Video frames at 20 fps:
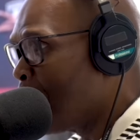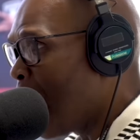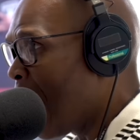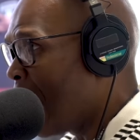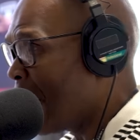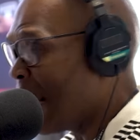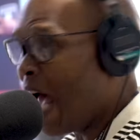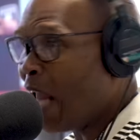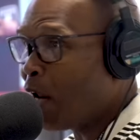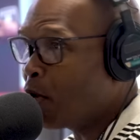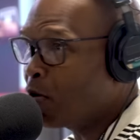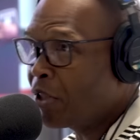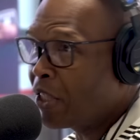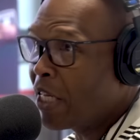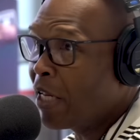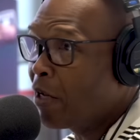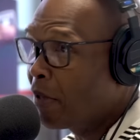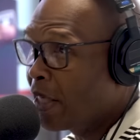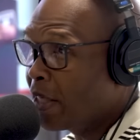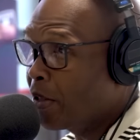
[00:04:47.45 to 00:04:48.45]
And I don't
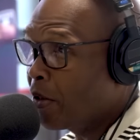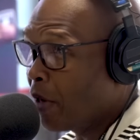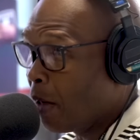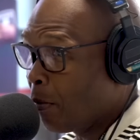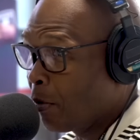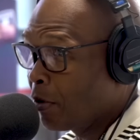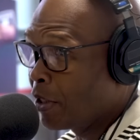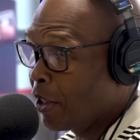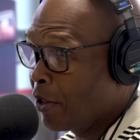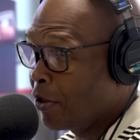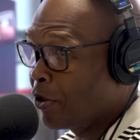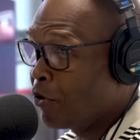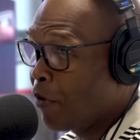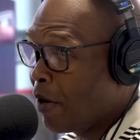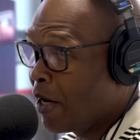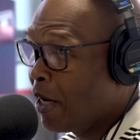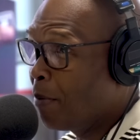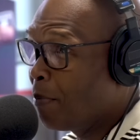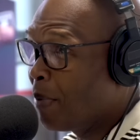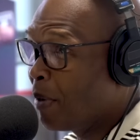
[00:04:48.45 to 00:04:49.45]
steal either. I'm gonna tell you
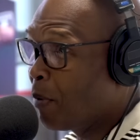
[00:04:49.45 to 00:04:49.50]
straight up.